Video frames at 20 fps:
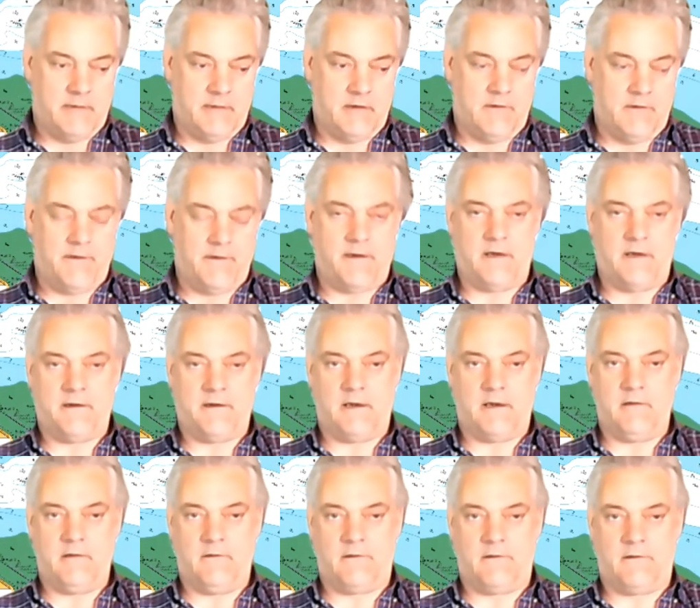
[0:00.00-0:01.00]
on to that,
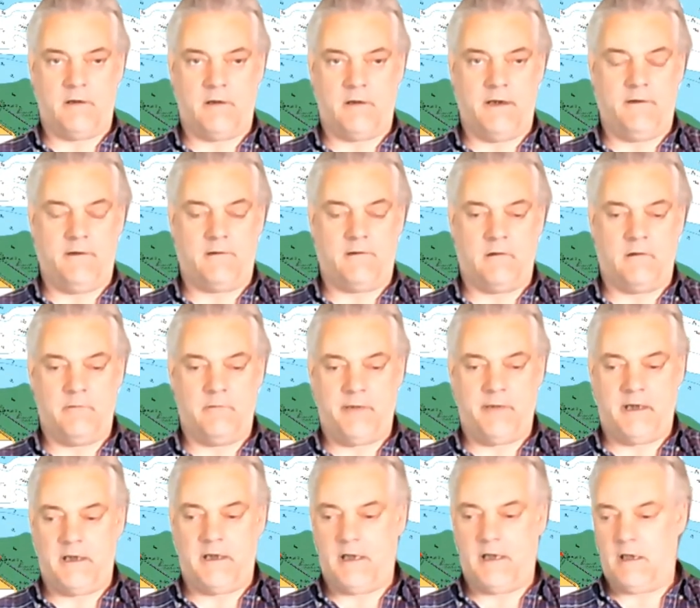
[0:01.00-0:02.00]
Daniel, screens are a
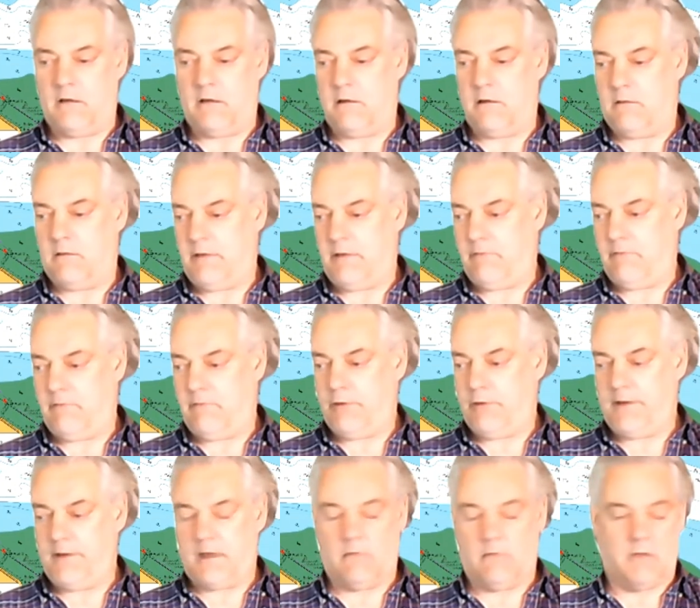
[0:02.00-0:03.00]
big killer. I mean, put
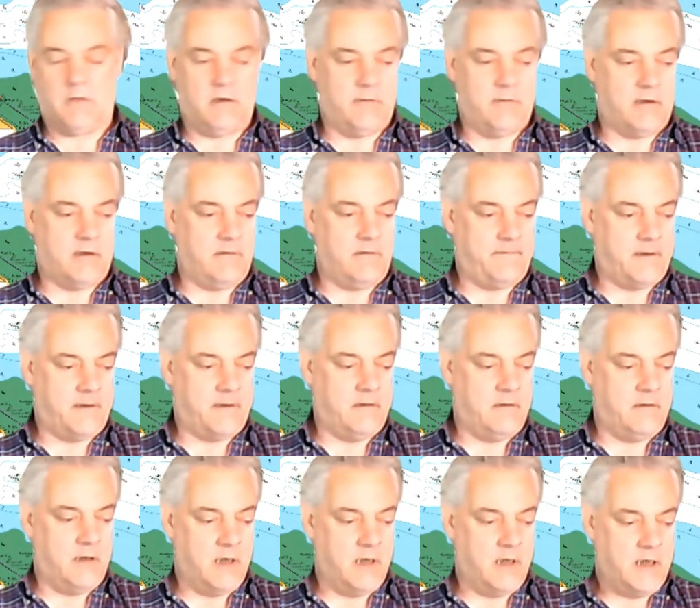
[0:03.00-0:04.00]
that mobile
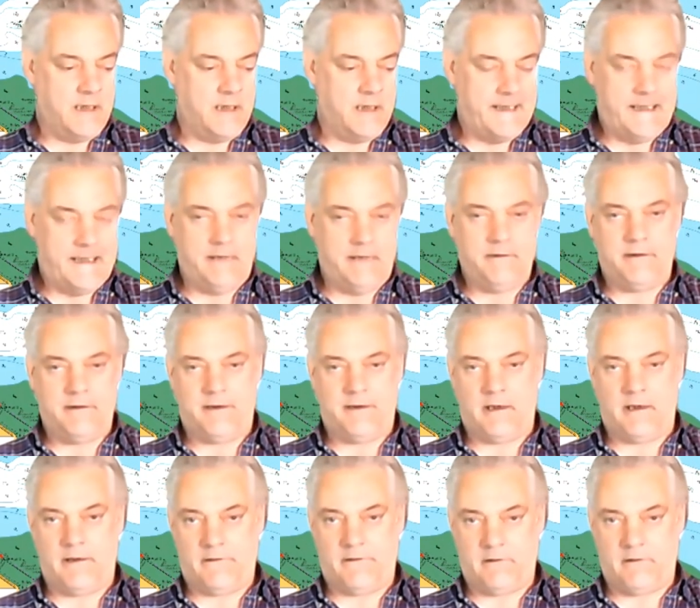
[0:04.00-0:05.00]
phone in the
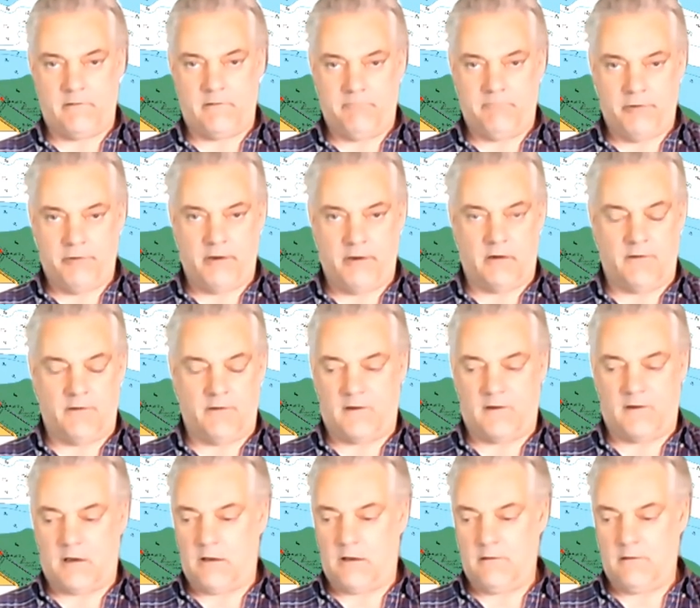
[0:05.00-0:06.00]
desk, put it on
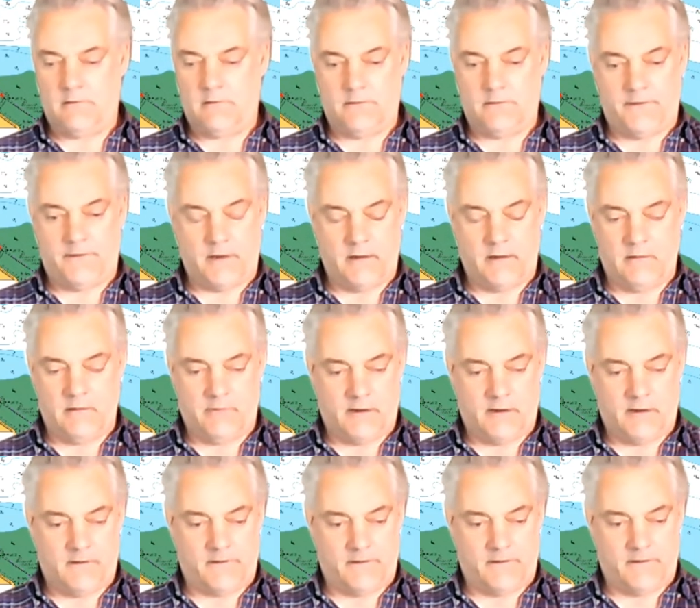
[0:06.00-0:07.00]
silent, or turn the
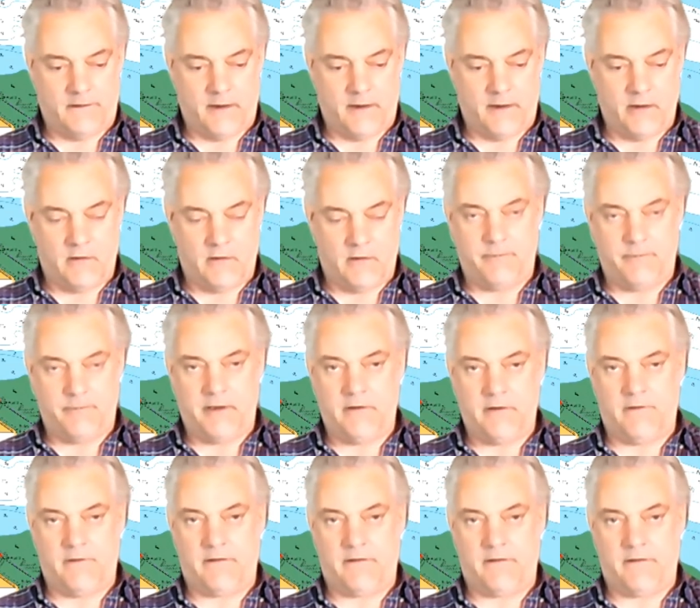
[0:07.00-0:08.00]
blasted thing off,
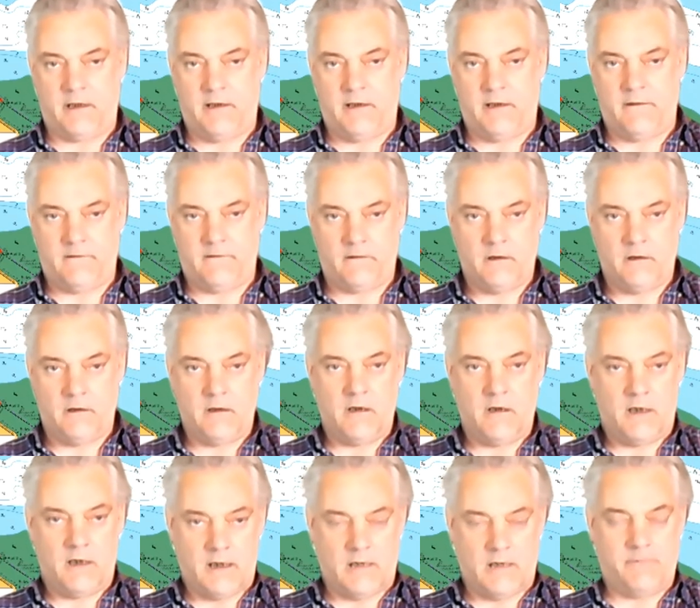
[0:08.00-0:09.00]
because that is
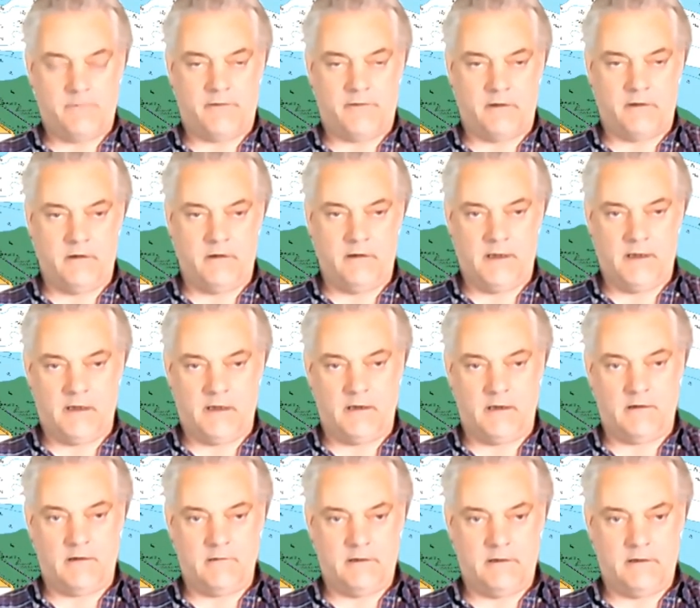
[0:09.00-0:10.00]
absolutely going
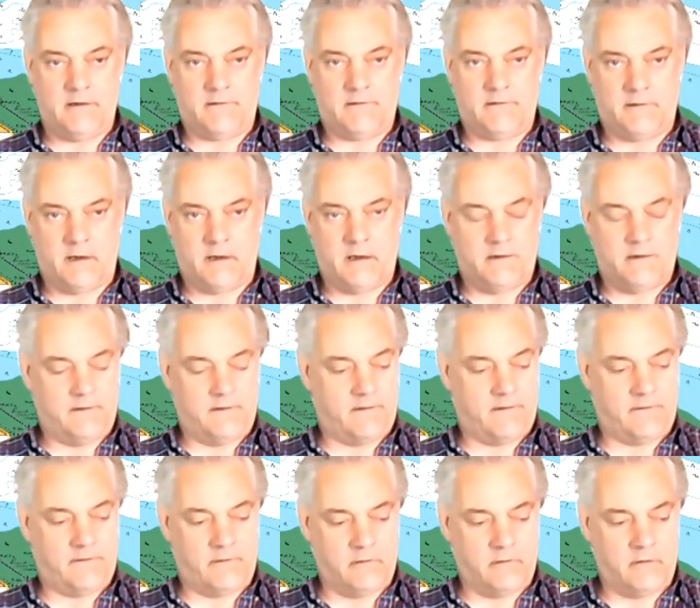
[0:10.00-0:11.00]
to
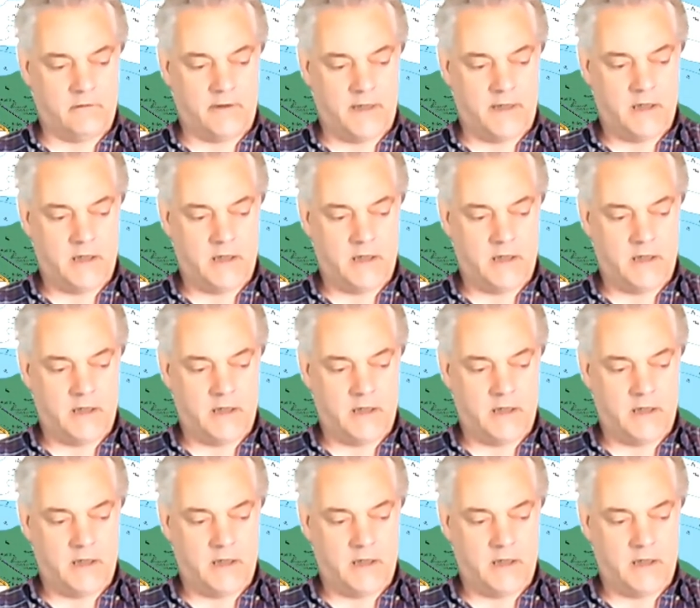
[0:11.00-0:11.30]
destroy